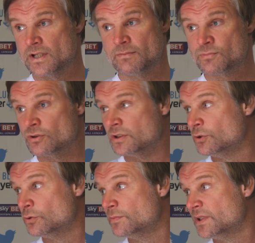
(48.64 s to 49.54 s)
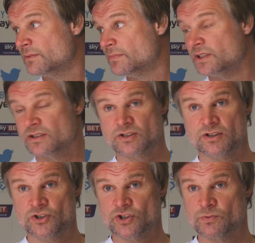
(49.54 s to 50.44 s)
Absolutely nobody. I'm in
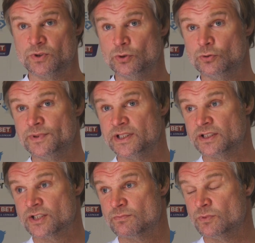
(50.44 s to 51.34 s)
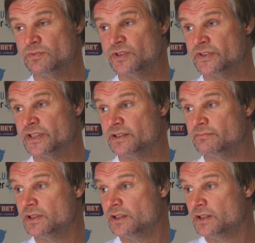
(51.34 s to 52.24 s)
discussions with nobody at this moment in time
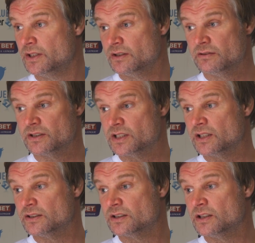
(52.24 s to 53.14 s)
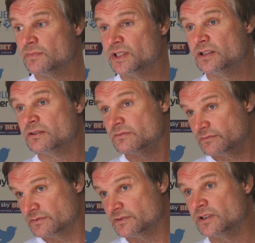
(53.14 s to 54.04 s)
regarding coming here.
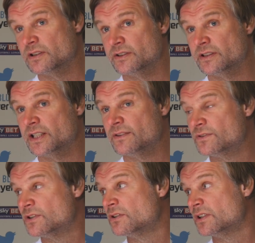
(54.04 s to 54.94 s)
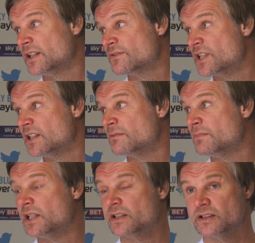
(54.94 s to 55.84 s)
The young left centre
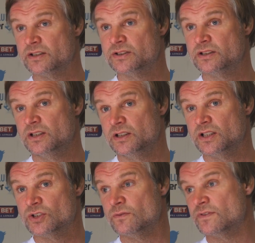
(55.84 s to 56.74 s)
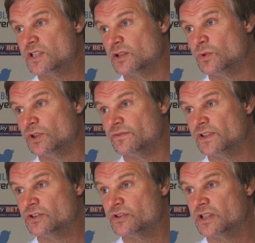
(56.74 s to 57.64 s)
back is obviously one of
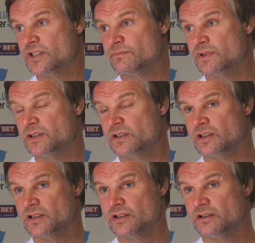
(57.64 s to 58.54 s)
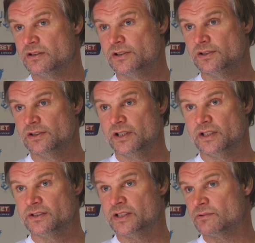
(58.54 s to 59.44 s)
interest, but
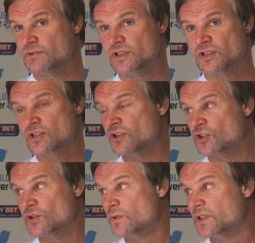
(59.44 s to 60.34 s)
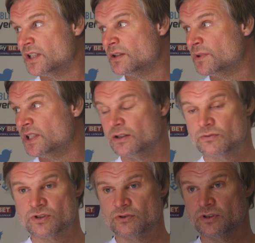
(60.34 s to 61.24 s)
in terms of discussions with anybody
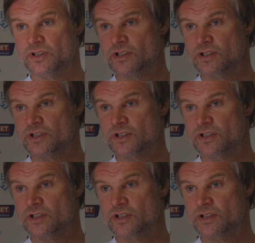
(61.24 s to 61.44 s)
else, not